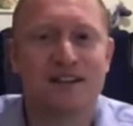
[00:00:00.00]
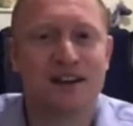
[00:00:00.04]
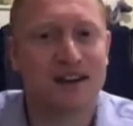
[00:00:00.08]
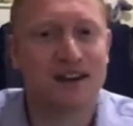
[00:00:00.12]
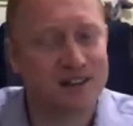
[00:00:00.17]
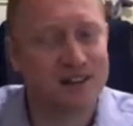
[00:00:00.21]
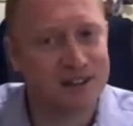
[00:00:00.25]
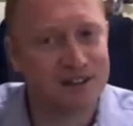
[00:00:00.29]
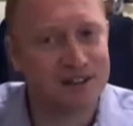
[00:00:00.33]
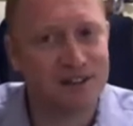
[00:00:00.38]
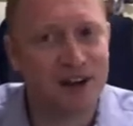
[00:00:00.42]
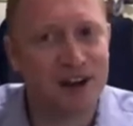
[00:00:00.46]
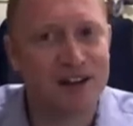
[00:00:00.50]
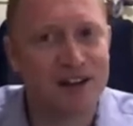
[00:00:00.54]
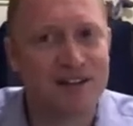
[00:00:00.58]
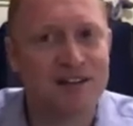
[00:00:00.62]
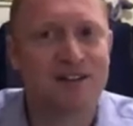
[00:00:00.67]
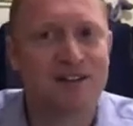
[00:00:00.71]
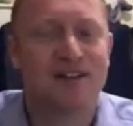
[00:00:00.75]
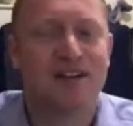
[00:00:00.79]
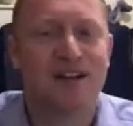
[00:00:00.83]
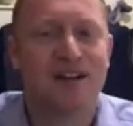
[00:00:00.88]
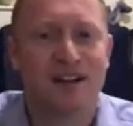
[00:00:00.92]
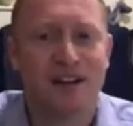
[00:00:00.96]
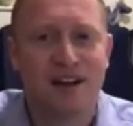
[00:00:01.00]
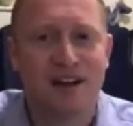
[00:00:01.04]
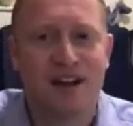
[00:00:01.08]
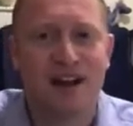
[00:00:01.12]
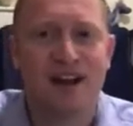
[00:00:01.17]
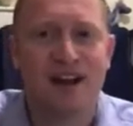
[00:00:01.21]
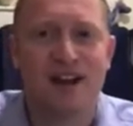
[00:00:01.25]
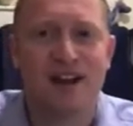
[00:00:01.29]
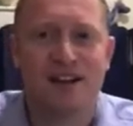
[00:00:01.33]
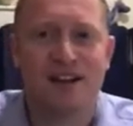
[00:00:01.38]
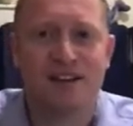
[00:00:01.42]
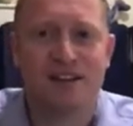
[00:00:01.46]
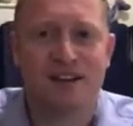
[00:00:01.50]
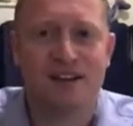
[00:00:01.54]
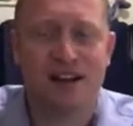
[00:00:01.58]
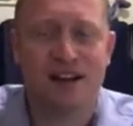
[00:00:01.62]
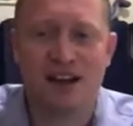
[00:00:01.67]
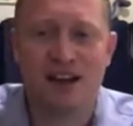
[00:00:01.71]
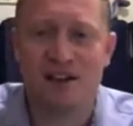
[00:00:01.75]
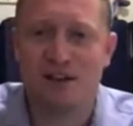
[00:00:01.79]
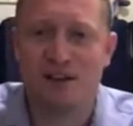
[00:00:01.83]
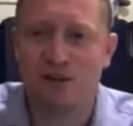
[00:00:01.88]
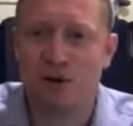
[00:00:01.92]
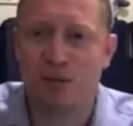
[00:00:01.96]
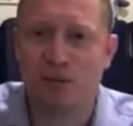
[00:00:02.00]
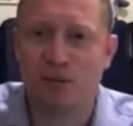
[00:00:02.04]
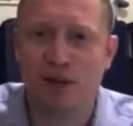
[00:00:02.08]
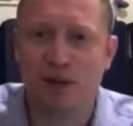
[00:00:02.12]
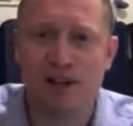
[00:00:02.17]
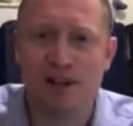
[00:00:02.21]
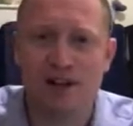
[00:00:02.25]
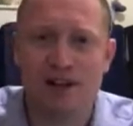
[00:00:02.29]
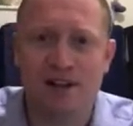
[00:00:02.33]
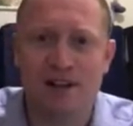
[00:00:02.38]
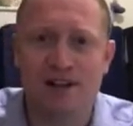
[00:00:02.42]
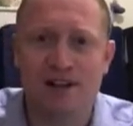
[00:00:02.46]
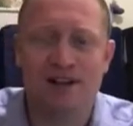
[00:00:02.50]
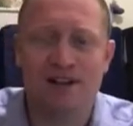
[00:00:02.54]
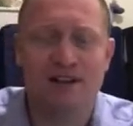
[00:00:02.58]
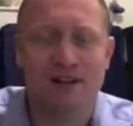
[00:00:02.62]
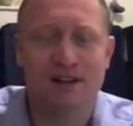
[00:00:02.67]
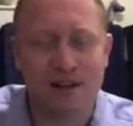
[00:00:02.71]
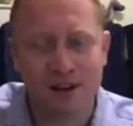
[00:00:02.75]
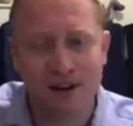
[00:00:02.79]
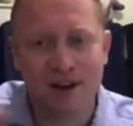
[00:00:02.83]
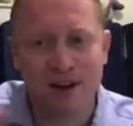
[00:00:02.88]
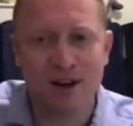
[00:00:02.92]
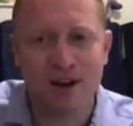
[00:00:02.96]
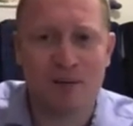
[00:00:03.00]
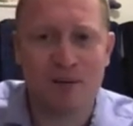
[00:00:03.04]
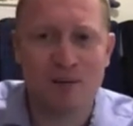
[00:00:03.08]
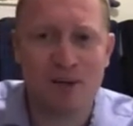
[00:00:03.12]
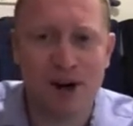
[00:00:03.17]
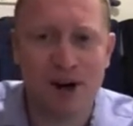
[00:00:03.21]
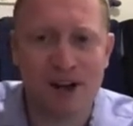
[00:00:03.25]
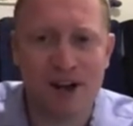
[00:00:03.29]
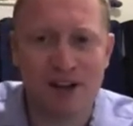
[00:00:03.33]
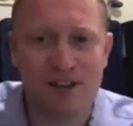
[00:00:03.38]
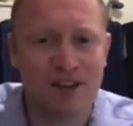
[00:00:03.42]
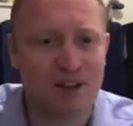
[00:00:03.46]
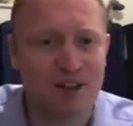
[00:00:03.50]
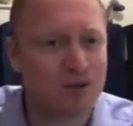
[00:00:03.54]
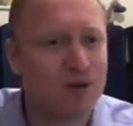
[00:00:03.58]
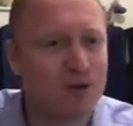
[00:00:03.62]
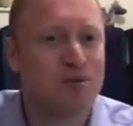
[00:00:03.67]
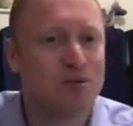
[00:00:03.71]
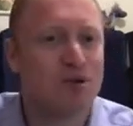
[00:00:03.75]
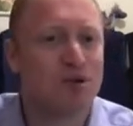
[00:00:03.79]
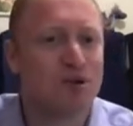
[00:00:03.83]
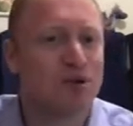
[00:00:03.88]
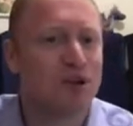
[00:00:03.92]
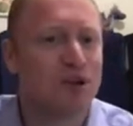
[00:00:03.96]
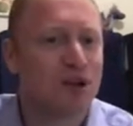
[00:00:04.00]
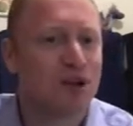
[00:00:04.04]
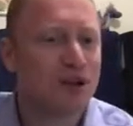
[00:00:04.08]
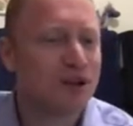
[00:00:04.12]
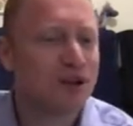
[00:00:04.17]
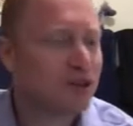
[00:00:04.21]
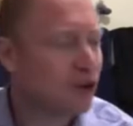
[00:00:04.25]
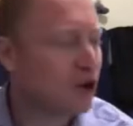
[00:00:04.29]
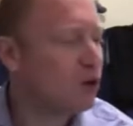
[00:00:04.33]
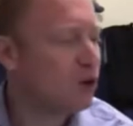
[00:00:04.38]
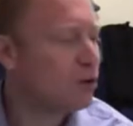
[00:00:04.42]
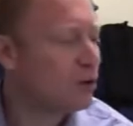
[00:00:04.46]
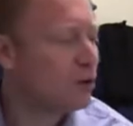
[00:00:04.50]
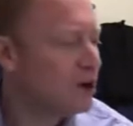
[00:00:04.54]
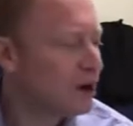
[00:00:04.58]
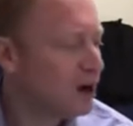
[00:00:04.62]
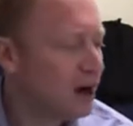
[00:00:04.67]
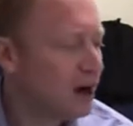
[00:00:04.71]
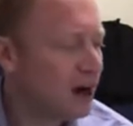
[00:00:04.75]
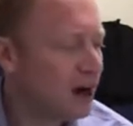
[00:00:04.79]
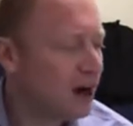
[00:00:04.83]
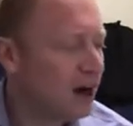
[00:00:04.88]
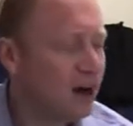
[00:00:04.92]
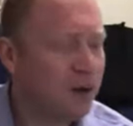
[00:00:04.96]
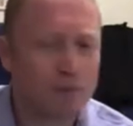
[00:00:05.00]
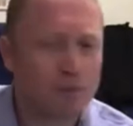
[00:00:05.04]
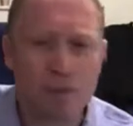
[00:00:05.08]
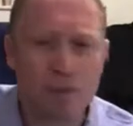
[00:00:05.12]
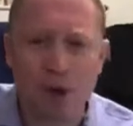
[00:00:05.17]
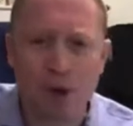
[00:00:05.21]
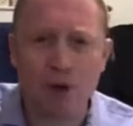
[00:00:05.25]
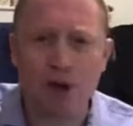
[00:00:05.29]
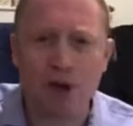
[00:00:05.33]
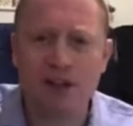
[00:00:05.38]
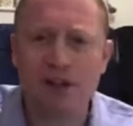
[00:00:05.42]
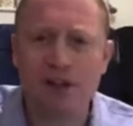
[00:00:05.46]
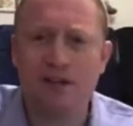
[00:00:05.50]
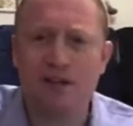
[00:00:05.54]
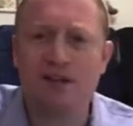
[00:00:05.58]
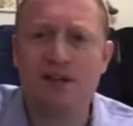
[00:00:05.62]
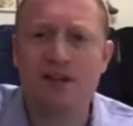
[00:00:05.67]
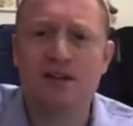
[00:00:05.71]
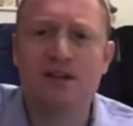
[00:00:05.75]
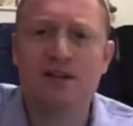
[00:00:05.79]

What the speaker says: what is the common theme of all these things, and what is the story behind the course?